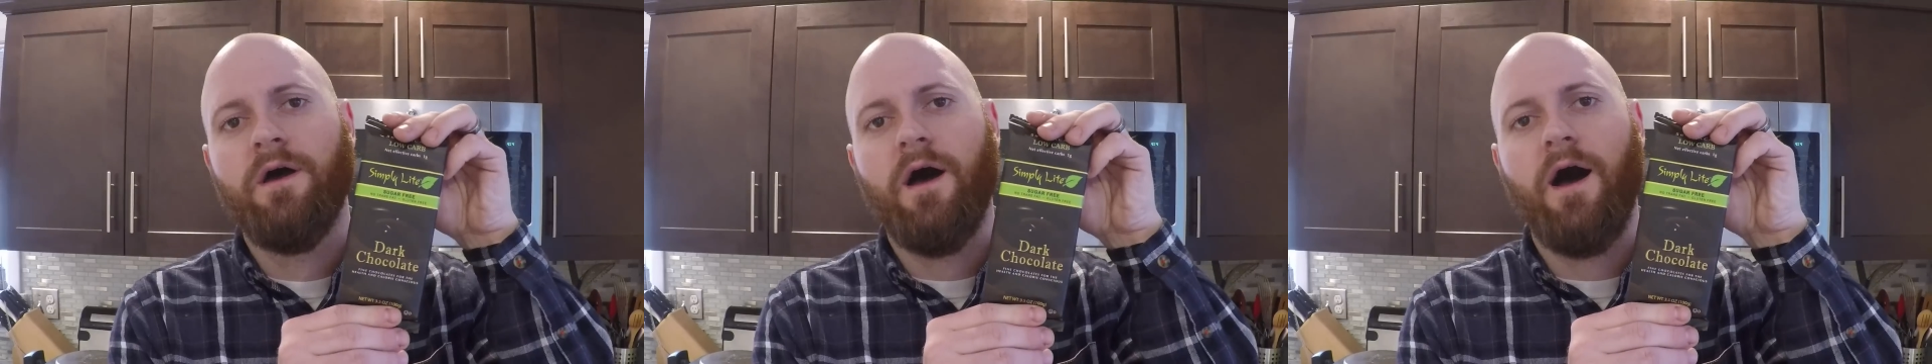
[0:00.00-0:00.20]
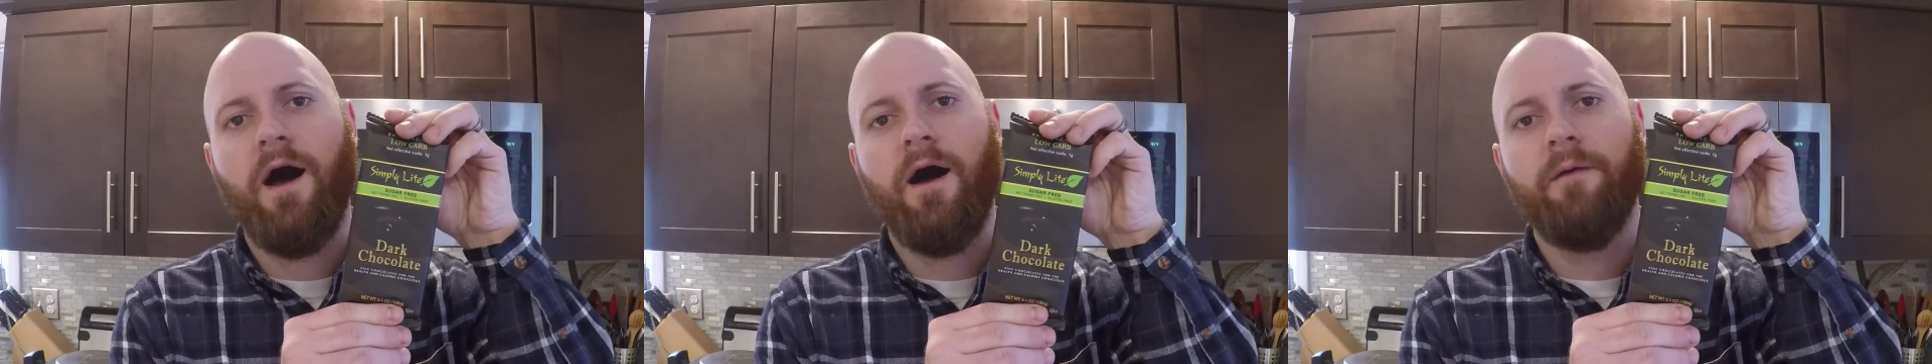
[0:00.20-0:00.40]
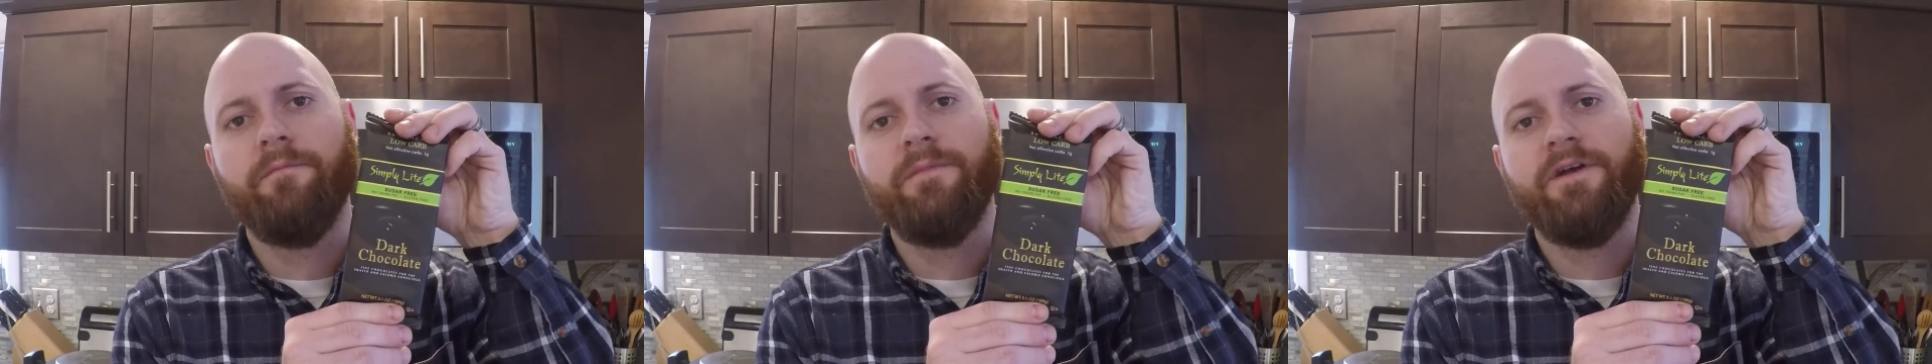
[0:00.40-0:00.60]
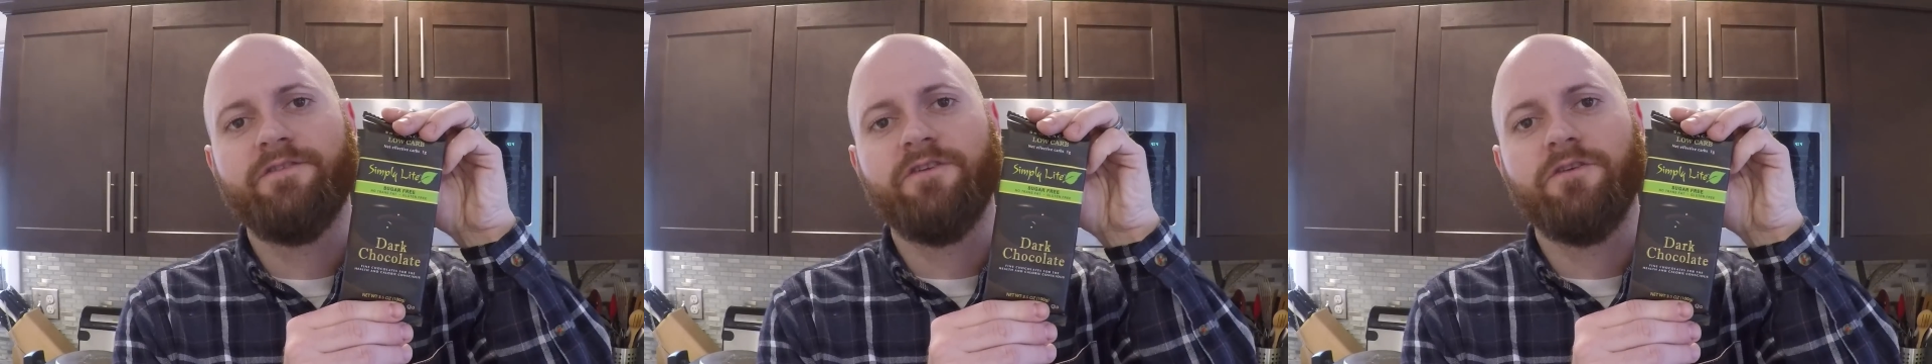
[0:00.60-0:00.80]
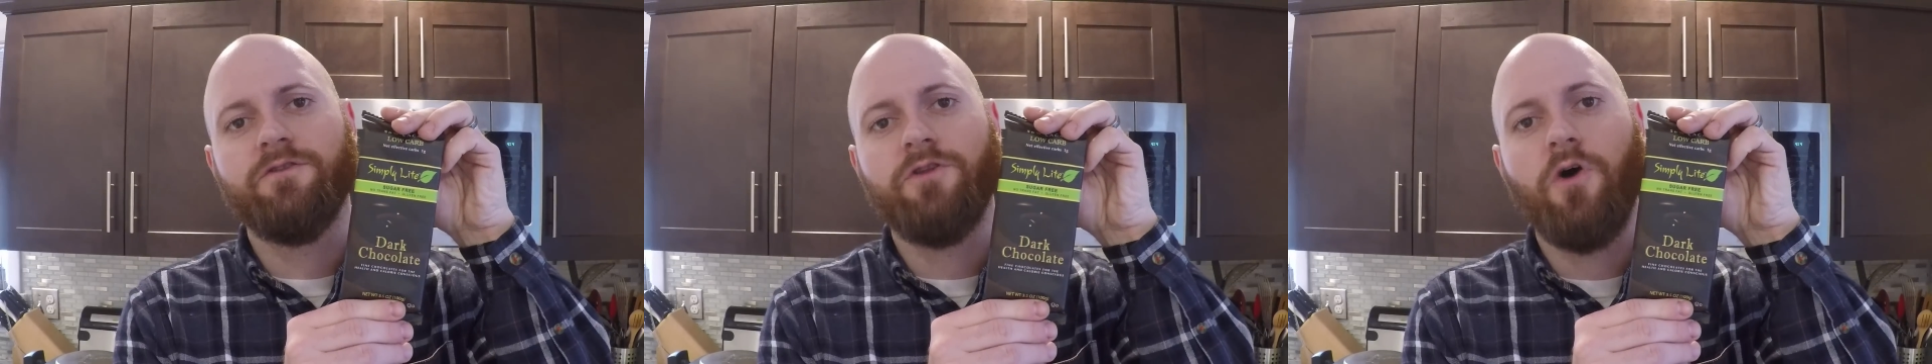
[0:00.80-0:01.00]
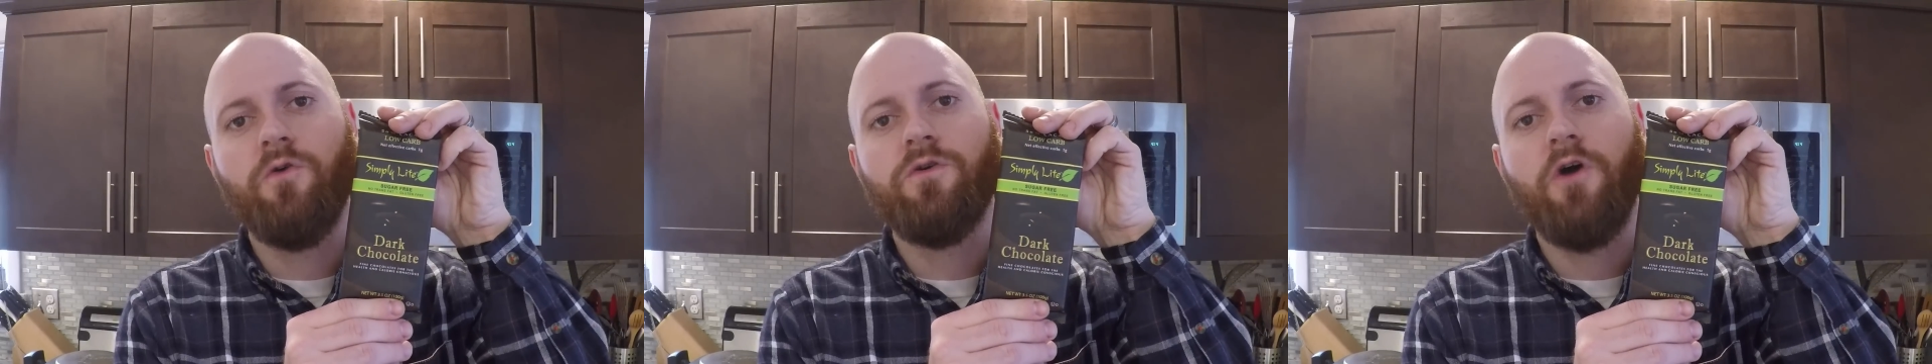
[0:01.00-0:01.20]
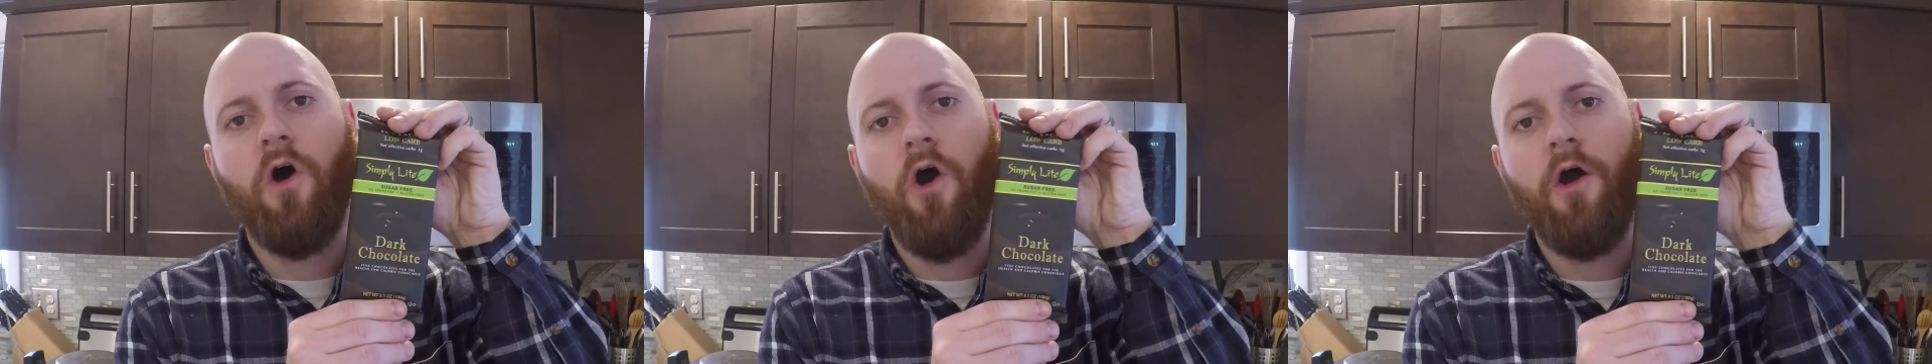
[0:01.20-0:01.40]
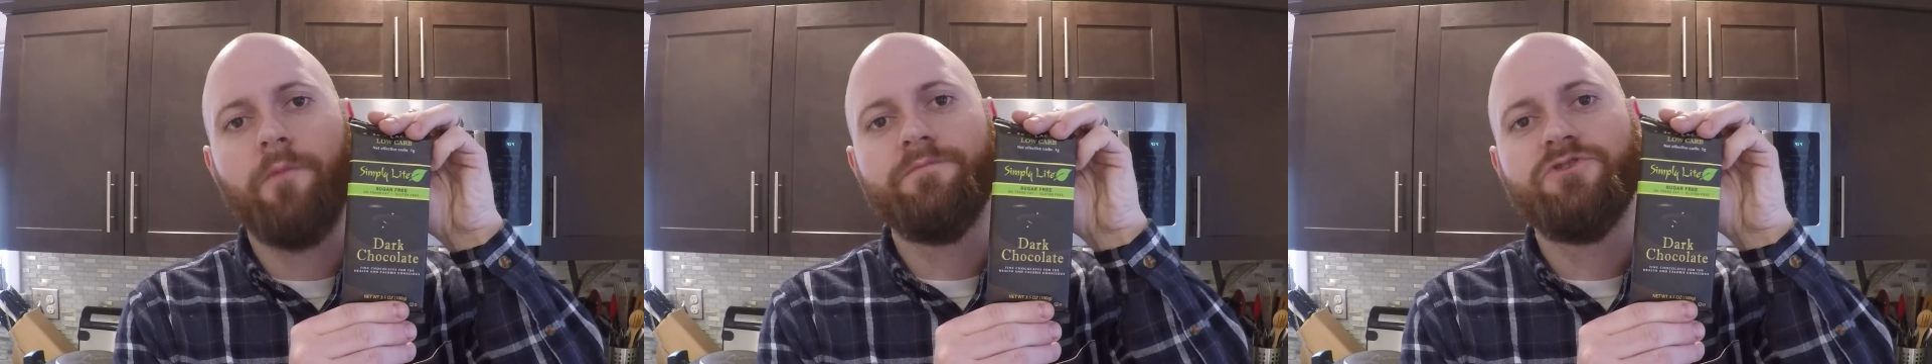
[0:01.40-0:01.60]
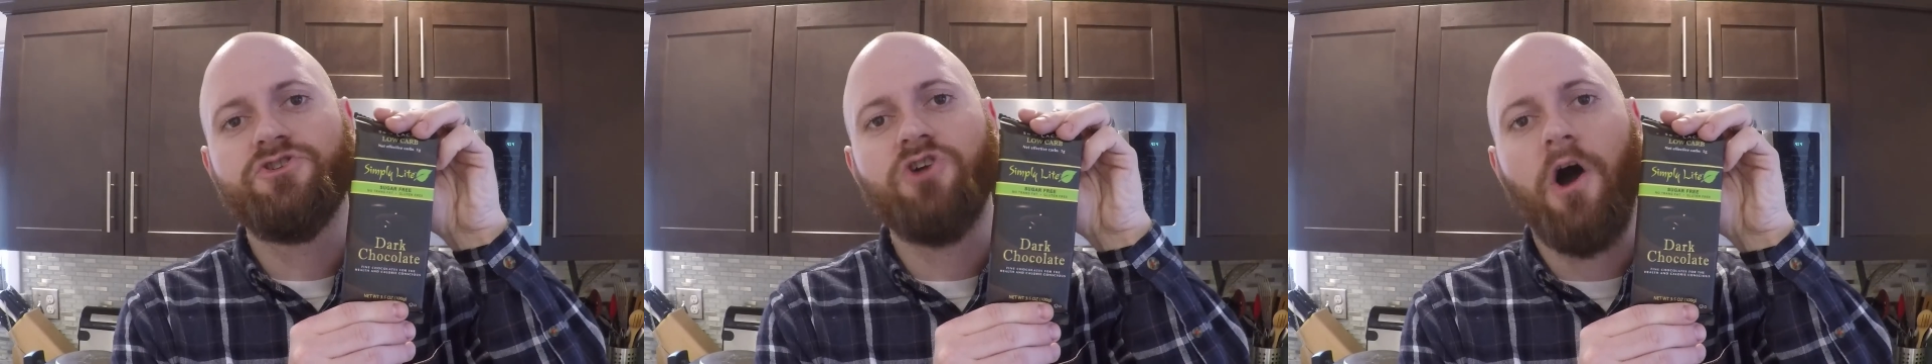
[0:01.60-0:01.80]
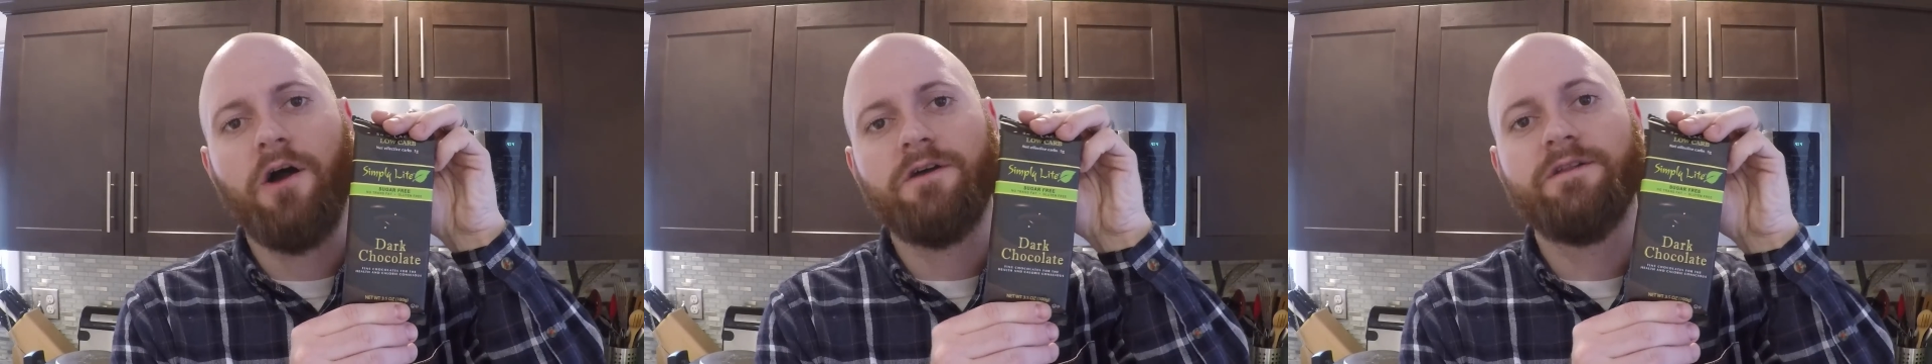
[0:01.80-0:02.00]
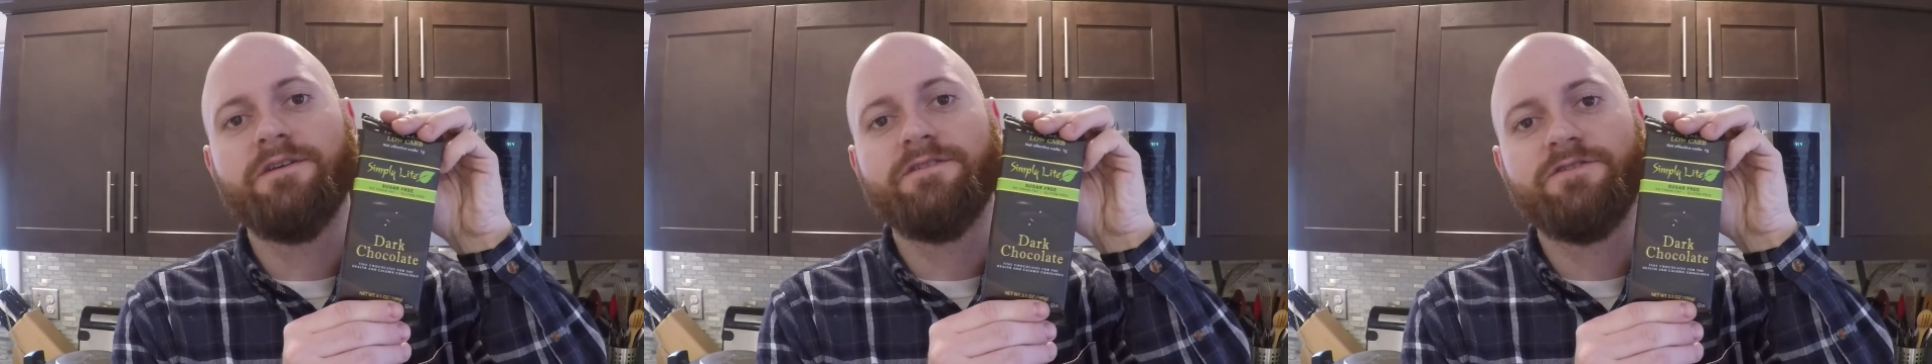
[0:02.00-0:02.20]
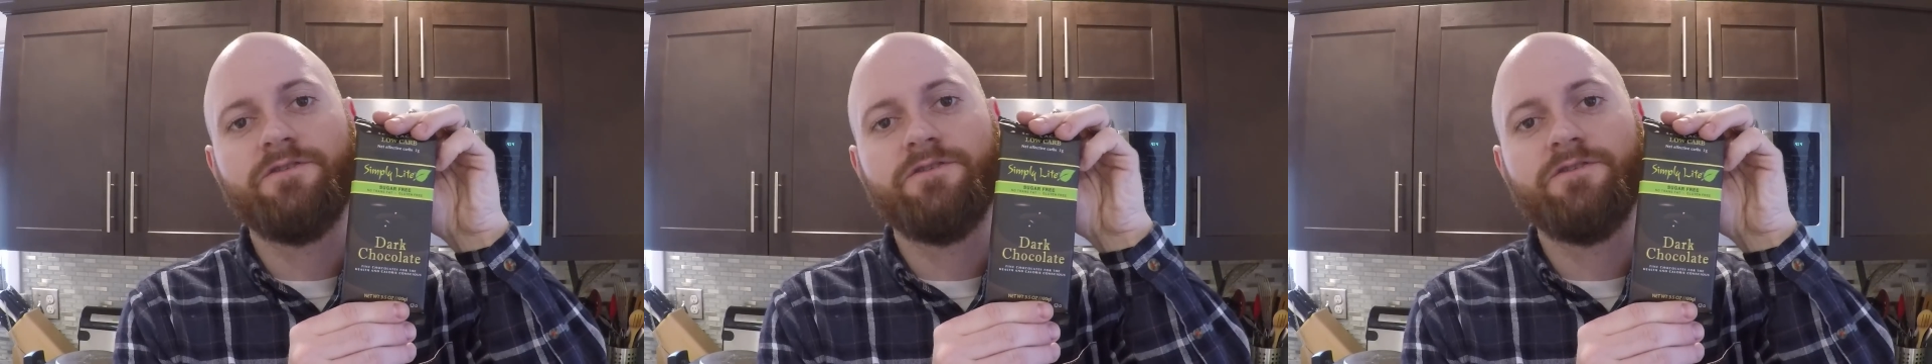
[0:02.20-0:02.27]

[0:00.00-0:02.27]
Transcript: Um, it's a low carb chocolate,